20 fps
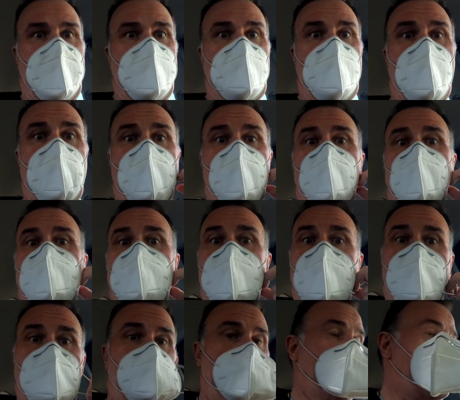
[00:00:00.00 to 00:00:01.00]
No,
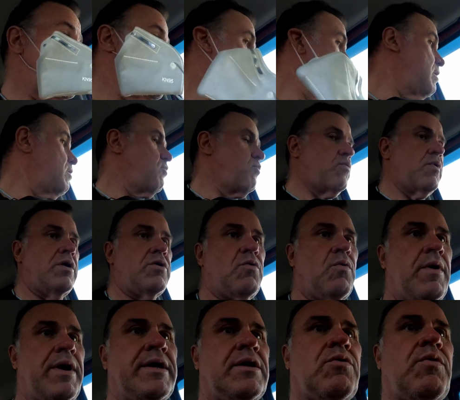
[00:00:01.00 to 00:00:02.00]
no run
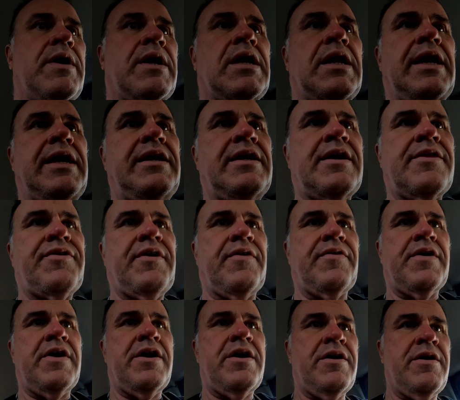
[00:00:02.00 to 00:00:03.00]
away quickly.
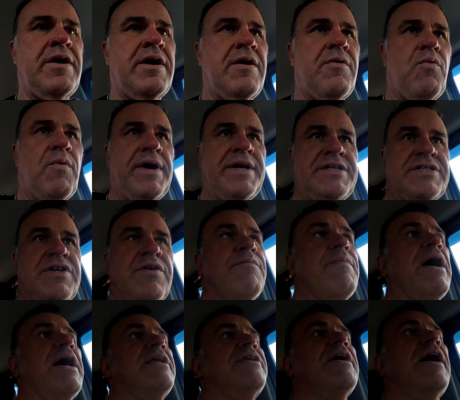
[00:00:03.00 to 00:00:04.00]
Nothing there. Wasted
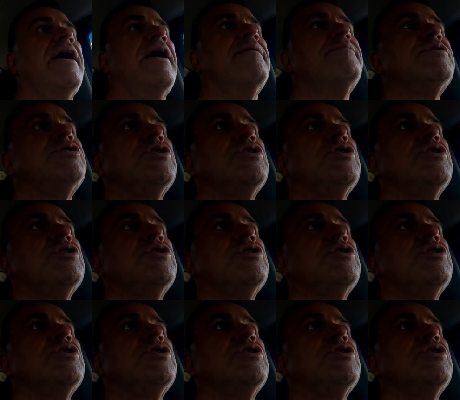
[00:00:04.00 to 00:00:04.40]
my time,